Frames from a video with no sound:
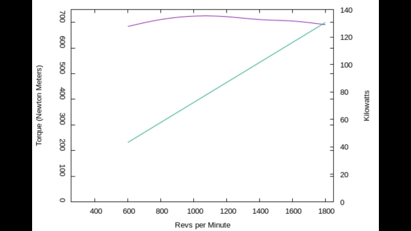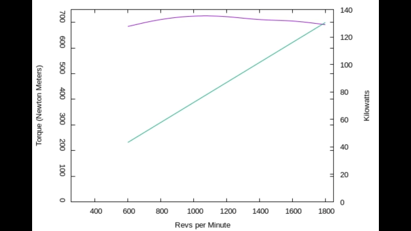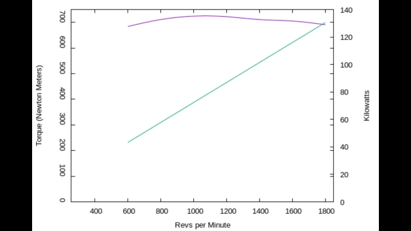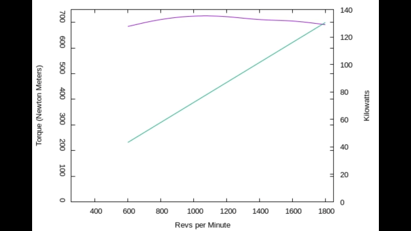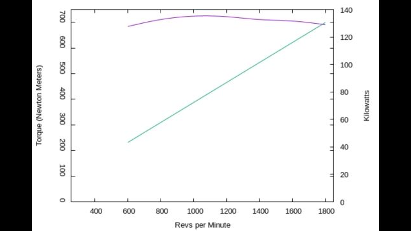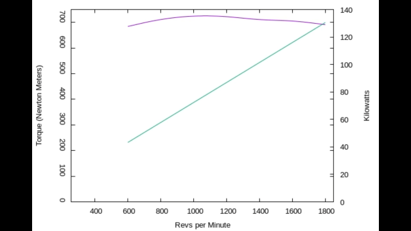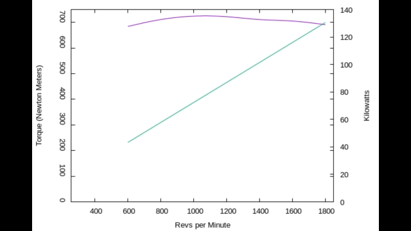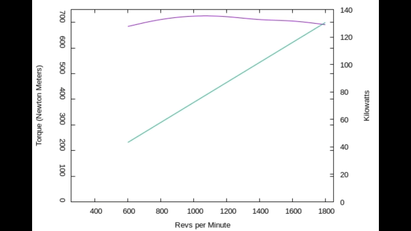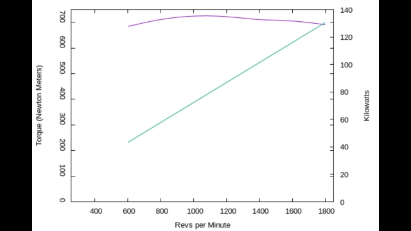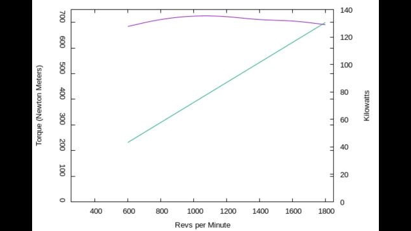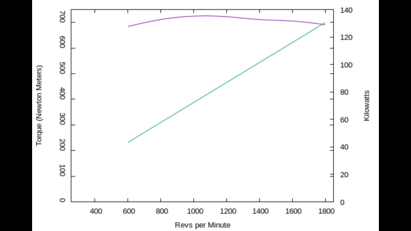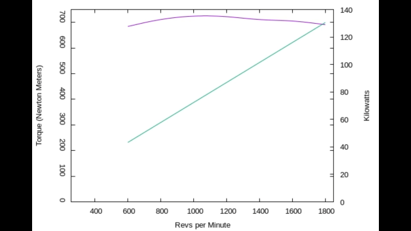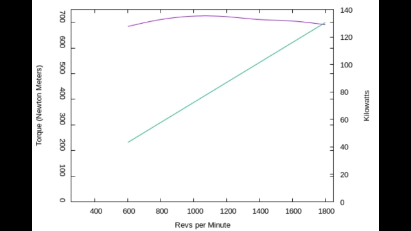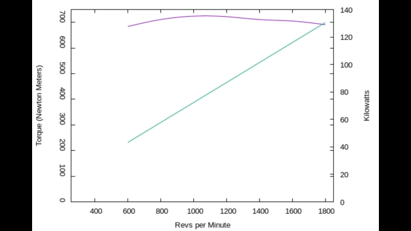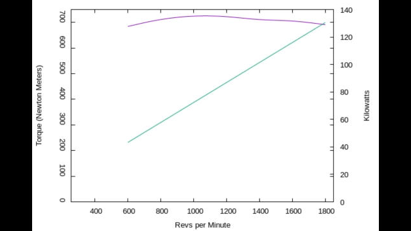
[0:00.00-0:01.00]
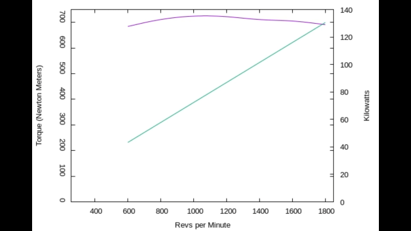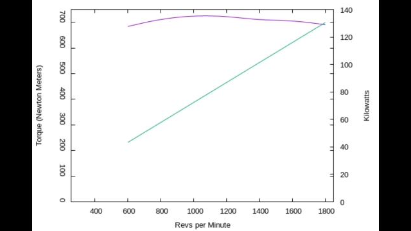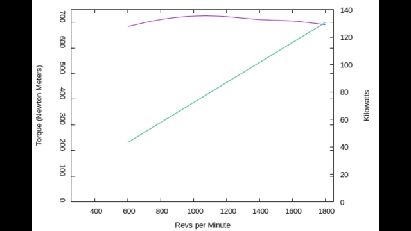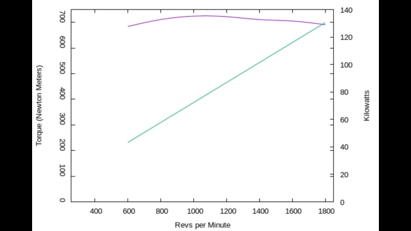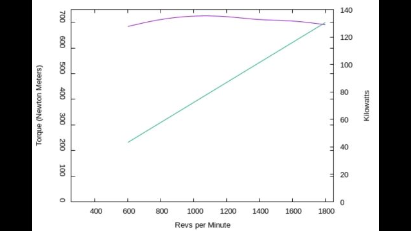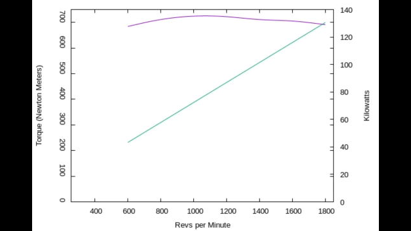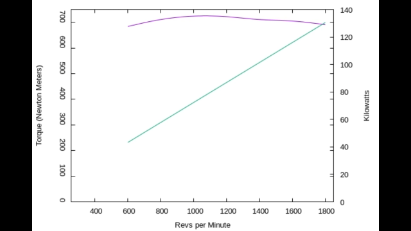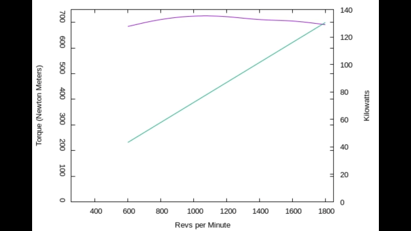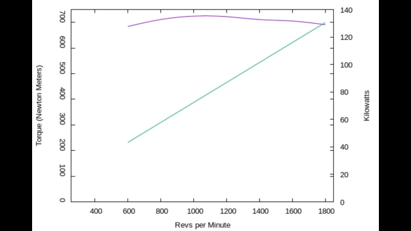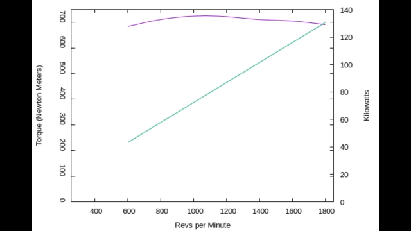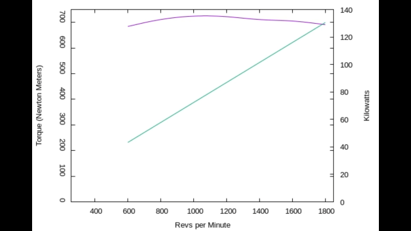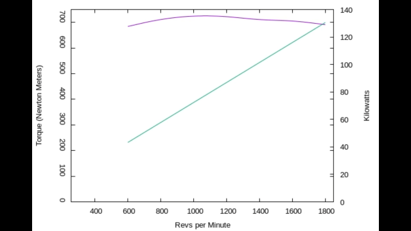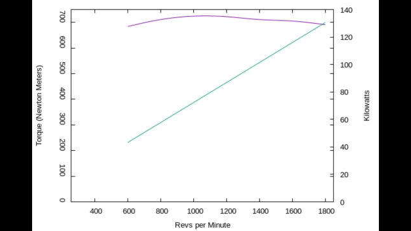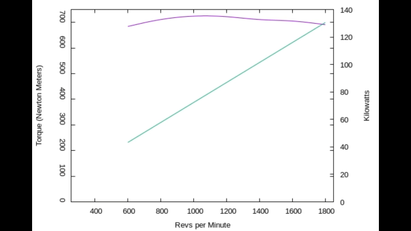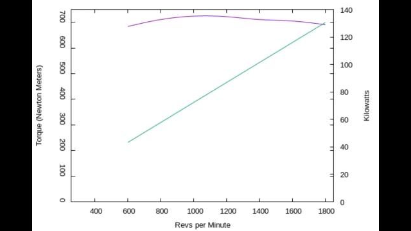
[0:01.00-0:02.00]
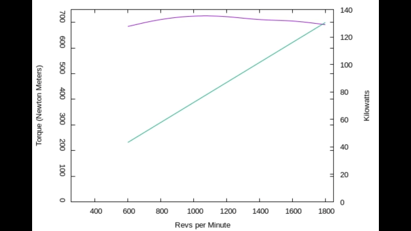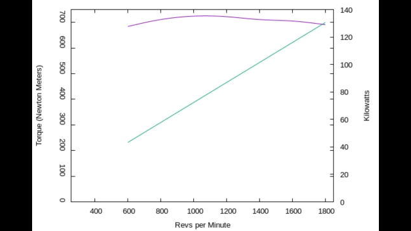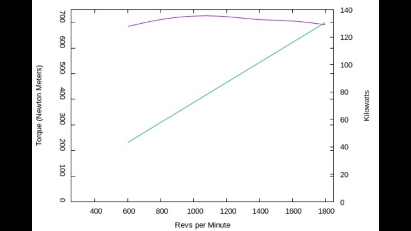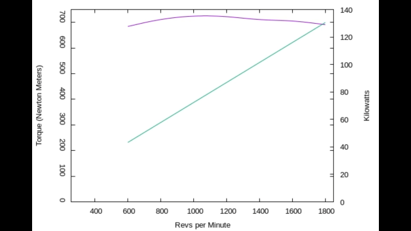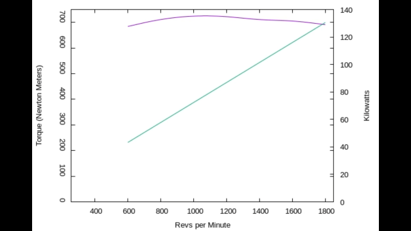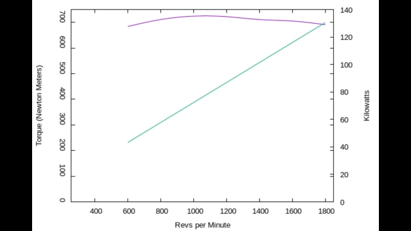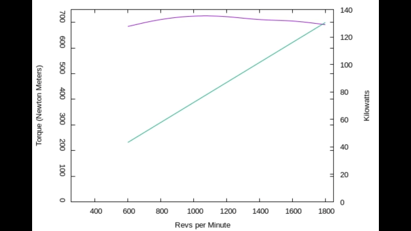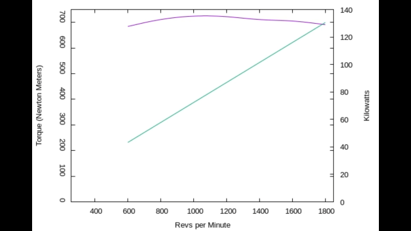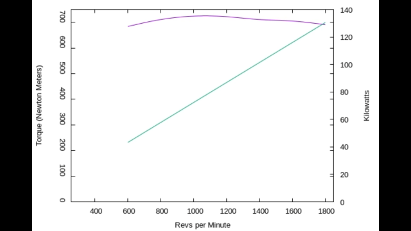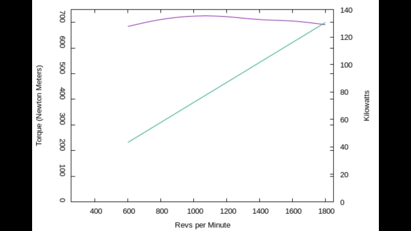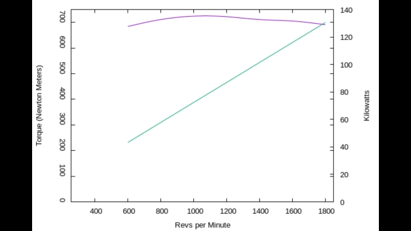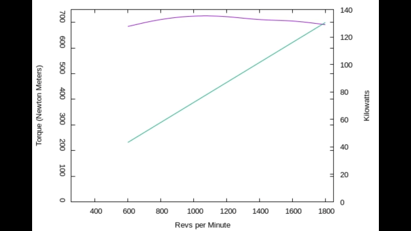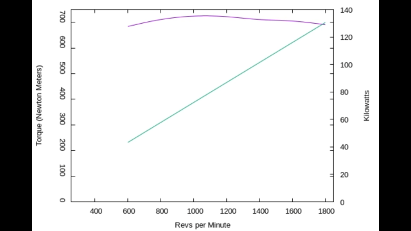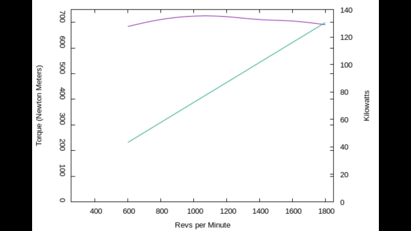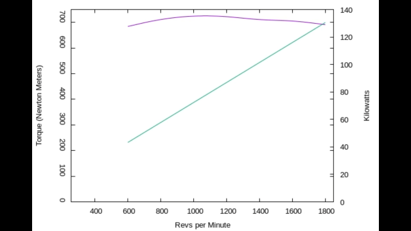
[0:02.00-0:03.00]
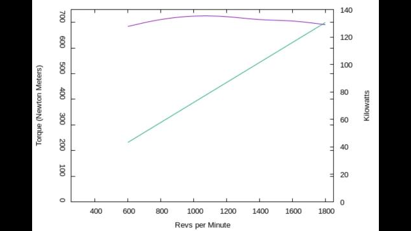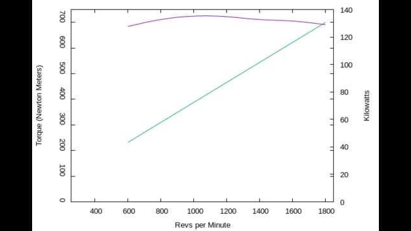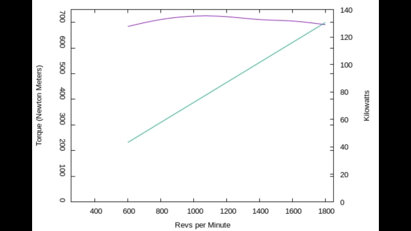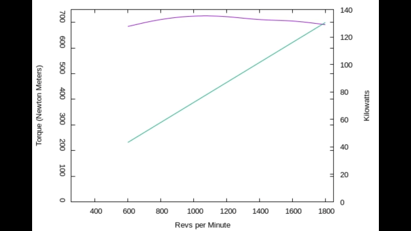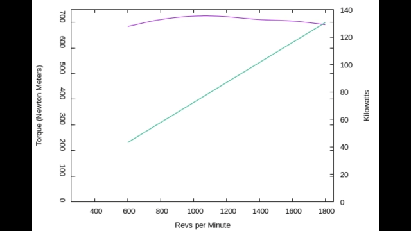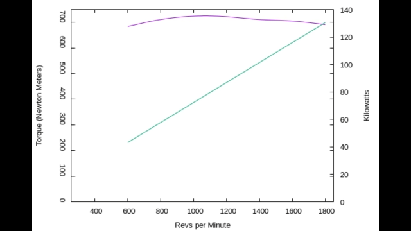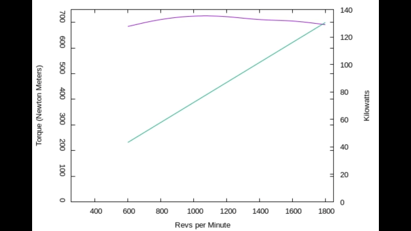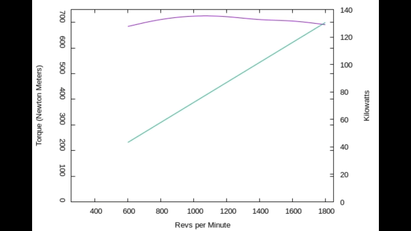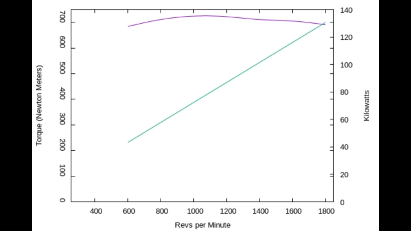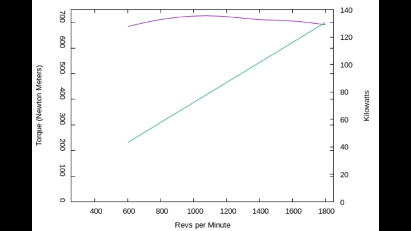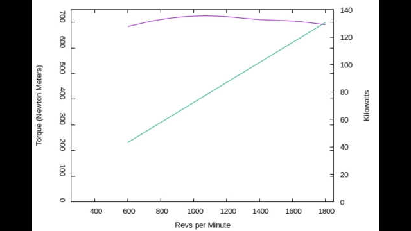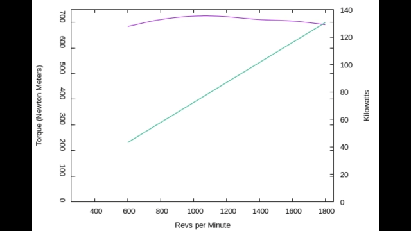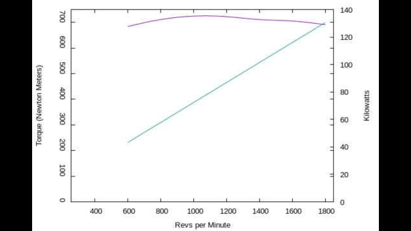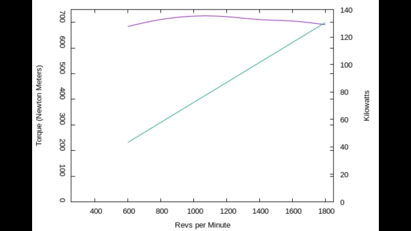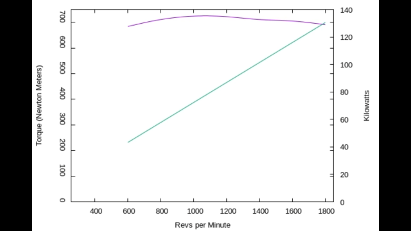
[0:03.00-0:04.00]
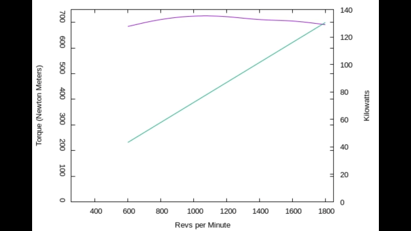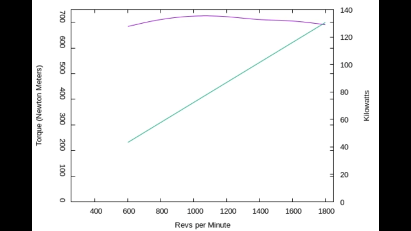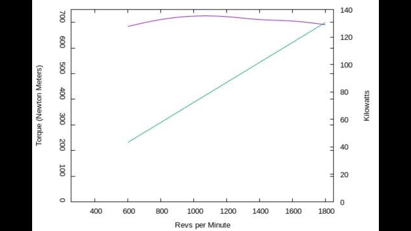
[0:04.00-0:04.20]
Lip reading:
No face is visible, so there are no lips to read.